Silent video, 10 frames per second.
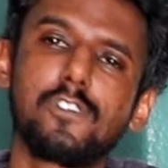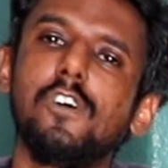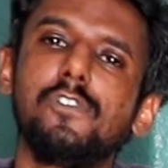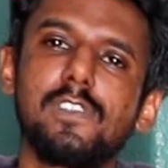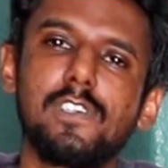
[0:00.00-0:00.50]
to
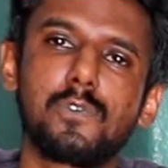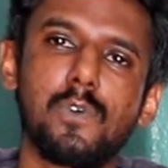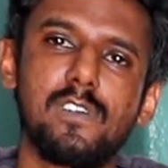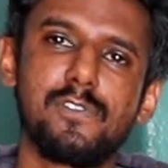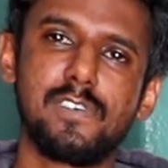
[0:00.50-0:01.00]
go for this
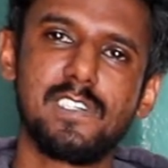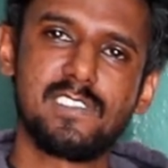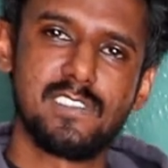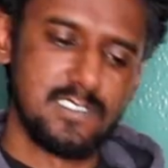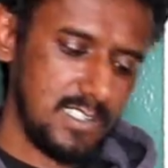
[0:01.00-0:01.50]
one
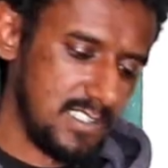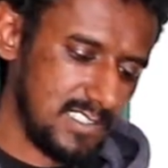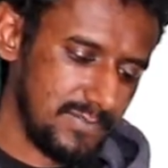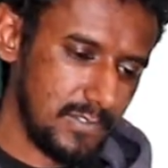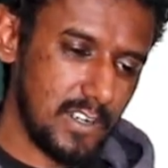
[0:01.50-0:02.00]
versus
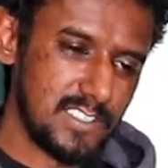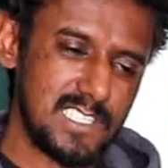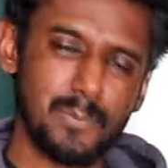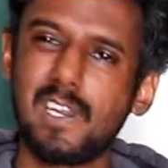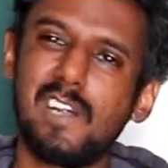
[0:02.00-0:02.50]
the
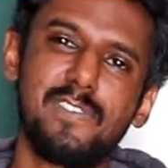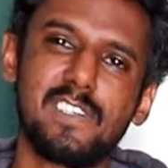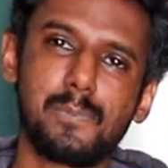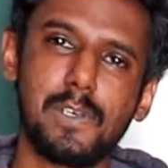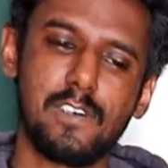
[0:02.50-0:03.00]
on-chip
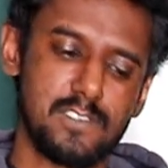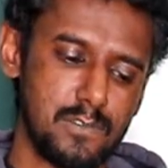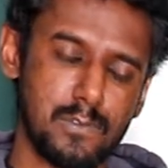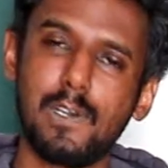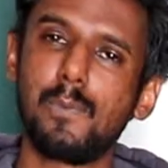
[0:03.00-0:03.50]
graphics
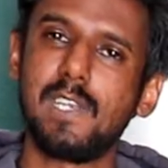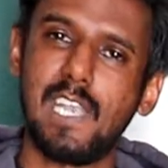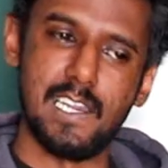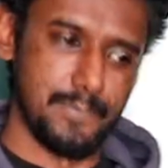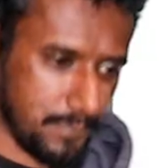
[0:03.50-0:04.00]
because, well, we
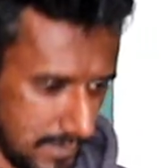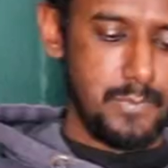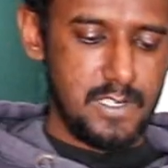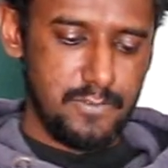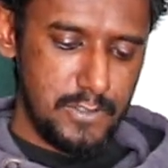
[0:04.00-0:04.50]
can.
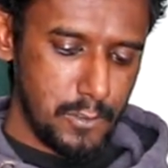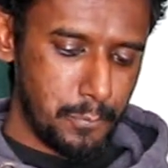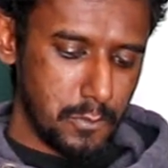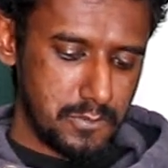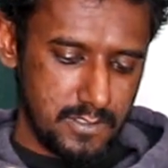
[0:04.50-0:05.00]
Video
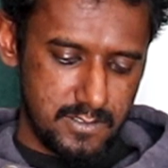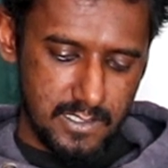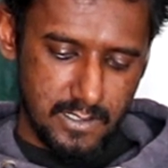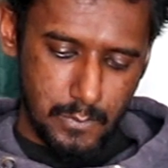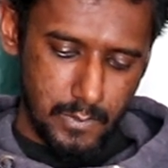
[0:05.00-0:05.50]

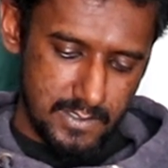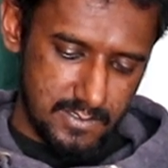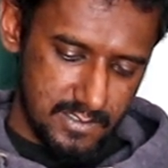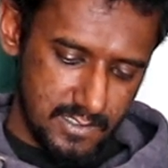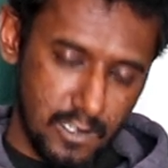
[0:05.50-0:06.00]
processing
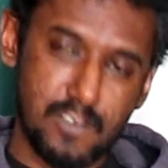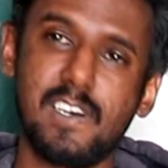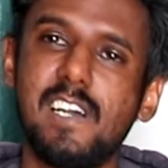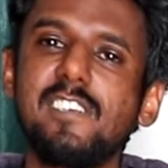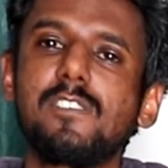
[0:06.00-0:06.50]
requires a lot of
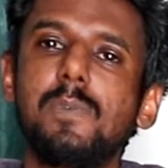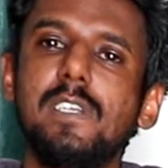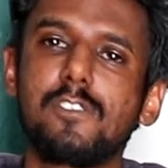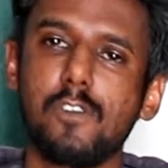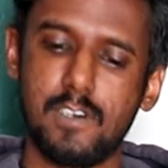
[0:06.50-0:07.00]

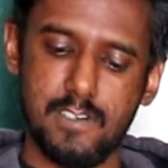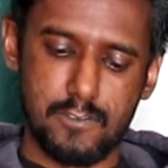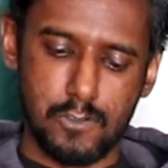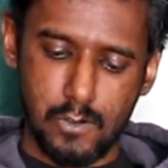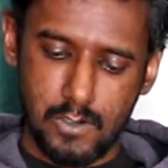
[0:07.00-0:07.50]
high-speed storage.
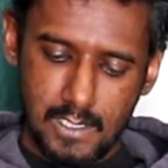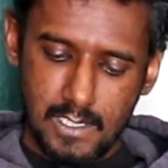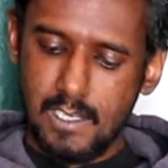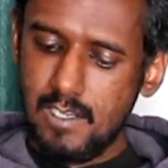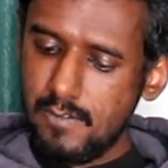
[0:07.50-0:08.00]
So
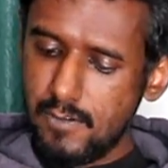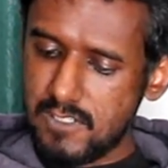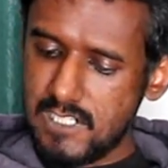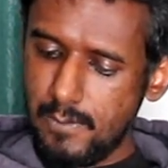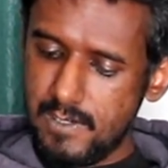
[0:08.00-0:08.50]
I've
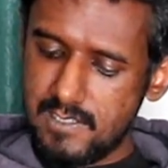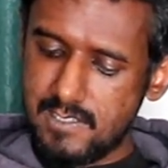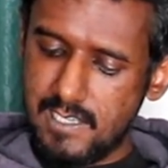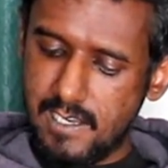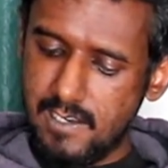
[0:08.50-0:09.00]
got Sherwin a
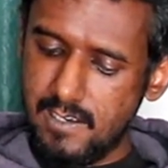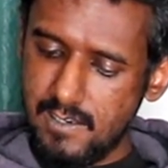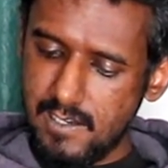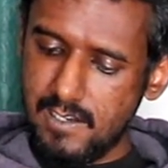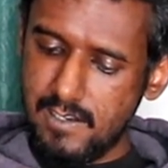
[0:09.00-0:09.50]
sick
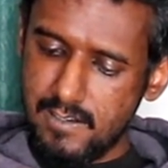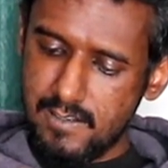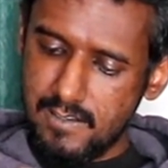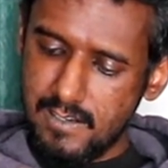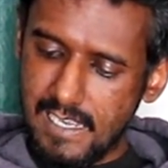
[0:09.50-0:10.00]

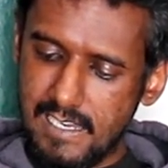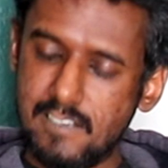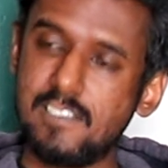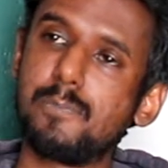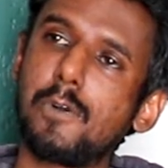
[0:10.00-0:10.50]

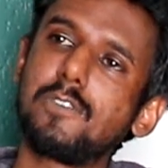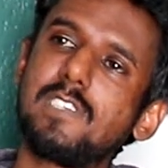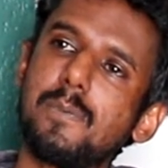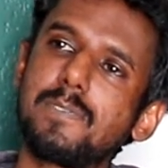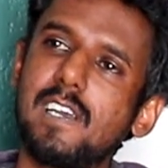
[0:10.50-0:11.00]
980 Pro
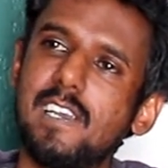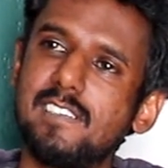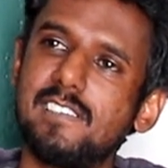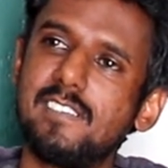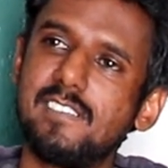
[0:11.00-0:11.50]
Samsung
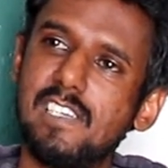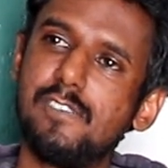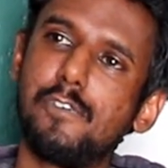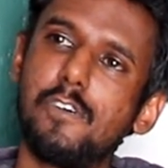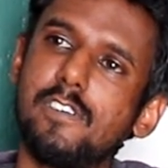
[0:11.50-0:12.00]

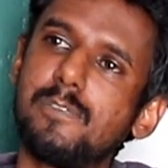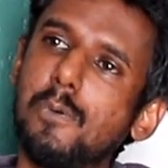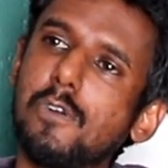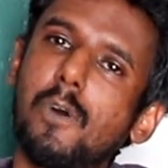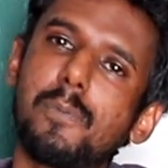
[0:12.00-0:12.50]
SSD for his
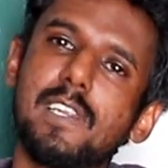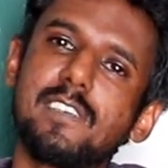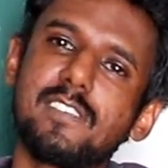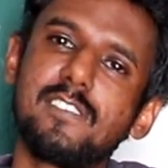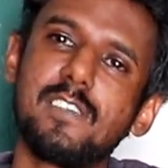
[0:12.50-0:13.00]
boot
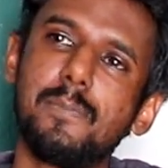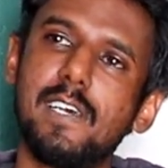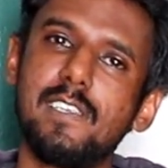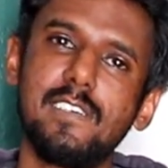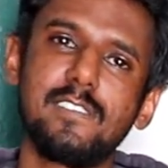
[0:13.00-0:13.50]
operating system
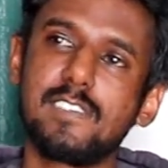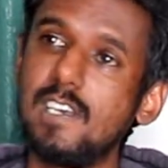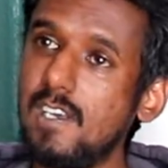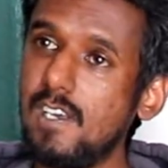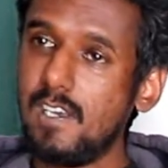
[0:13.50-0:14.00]
and his
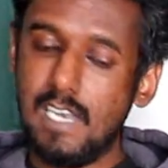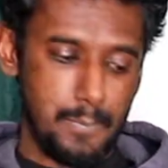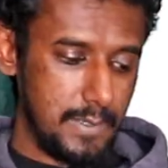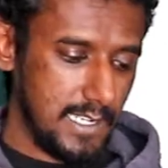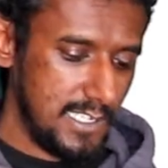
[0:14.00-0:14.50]

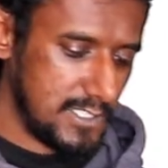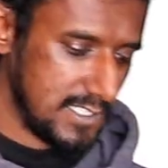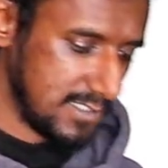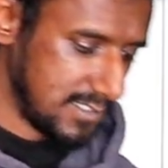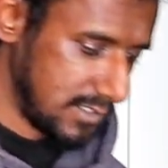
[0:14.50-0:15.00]

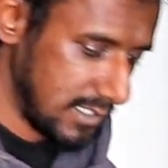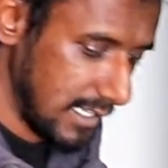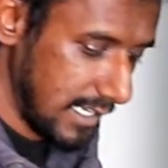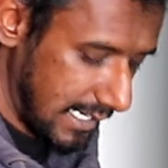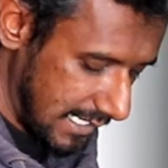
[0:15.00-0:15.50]
applications.
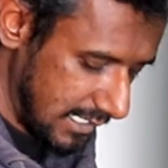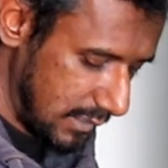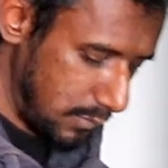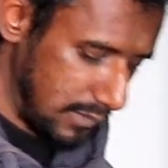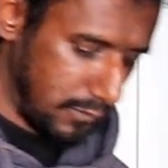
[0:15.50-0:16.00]
And
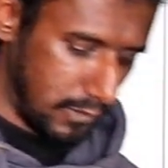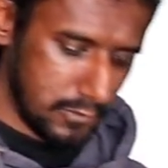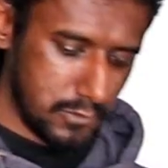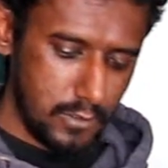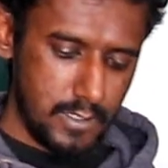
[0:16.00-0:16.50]
then we've
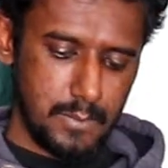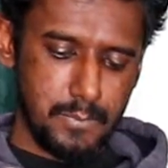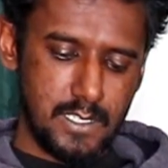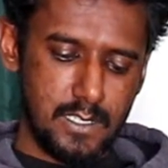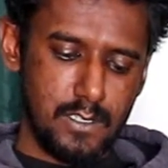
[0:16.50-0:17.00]
also got
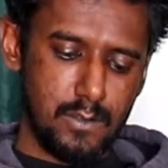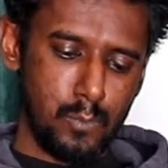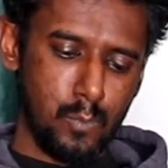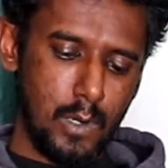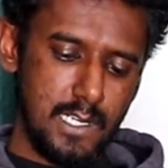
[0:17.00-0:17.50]
him a
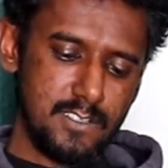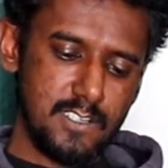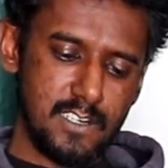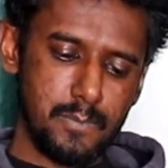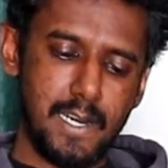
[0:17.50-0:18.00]

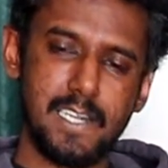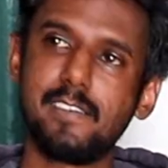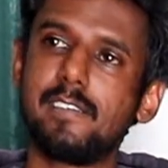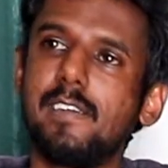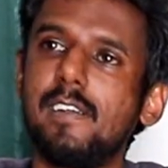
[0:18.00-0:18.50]

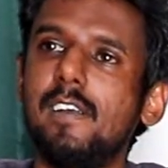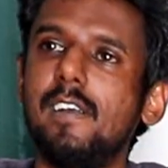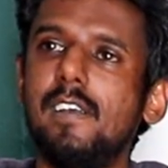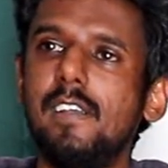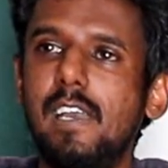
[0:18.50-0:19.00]
1TB
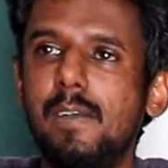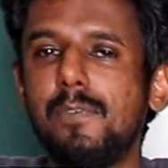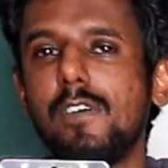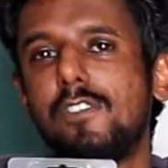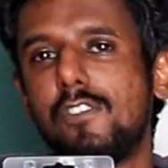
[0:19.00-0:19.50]

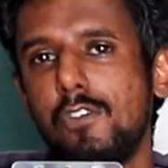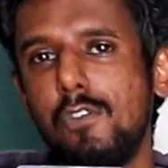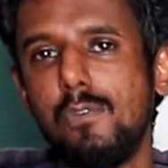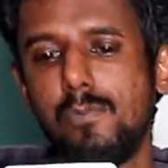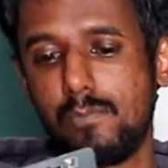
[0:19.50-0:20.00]

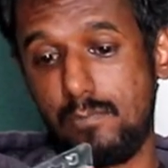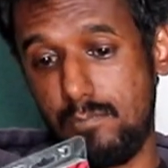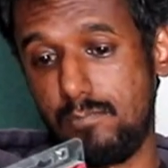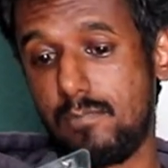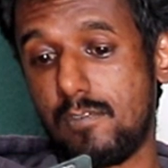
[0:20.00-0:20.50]
M.2
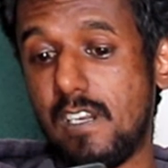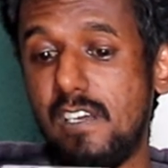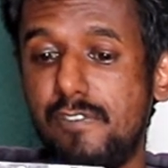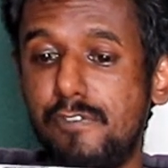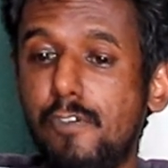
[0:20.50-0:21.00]

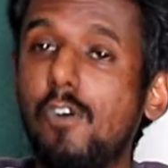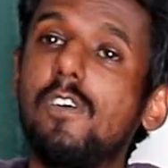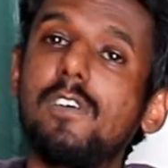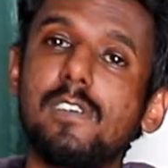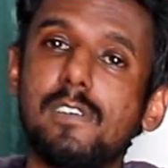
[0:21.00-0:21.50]
drive
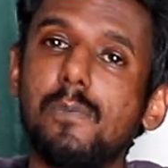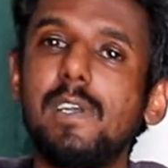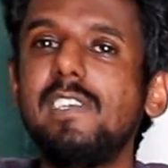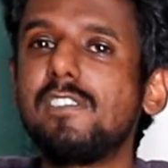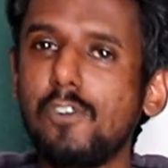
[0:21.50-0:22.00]
for
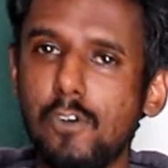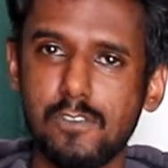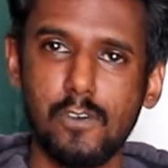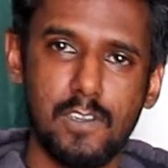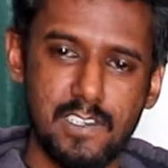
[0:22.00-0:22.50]
where he
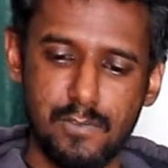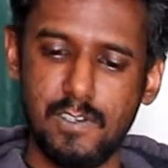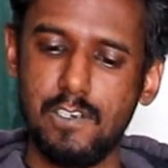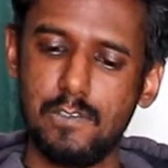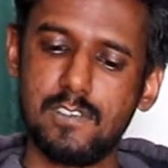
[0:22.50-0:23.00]
stores all his
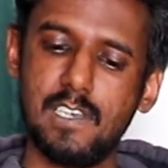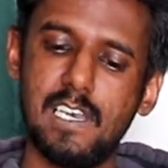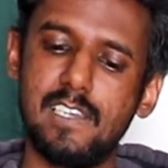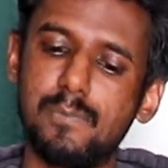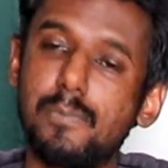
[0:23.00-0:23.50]
videos,
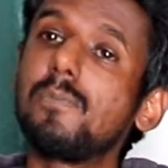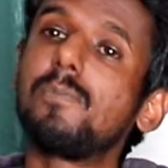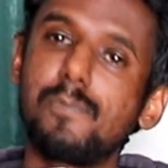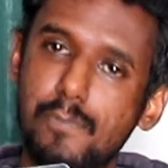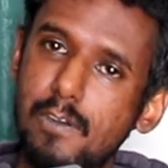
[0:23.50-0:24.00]
and
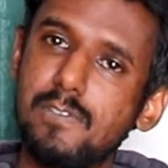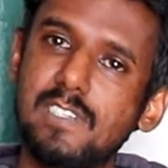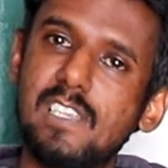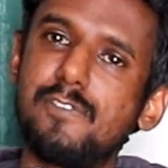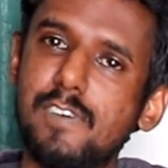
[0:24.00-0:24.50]

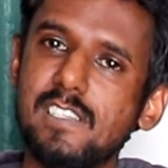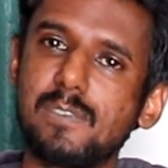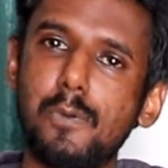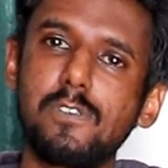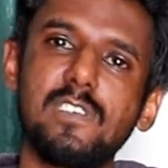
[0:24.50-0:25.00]
obviously
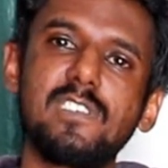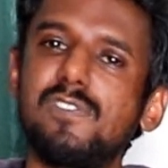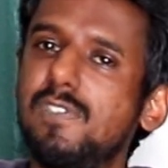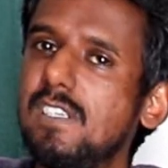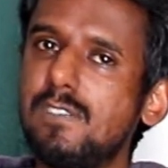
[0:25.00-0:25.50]
faster processing
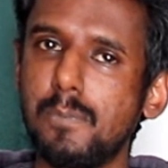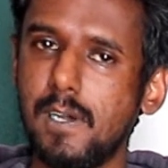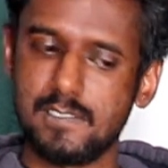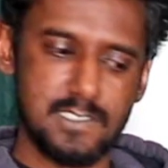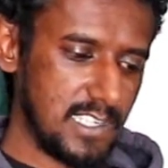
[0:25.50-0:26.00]
speeds,
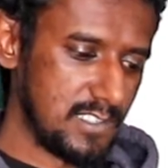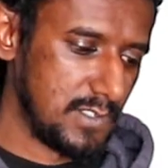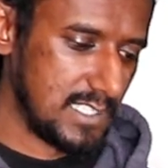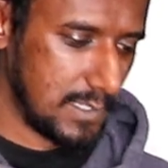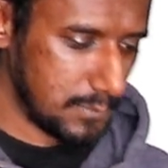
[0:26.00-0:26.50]
faster
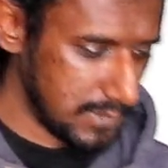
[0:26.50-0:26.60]
transfer time,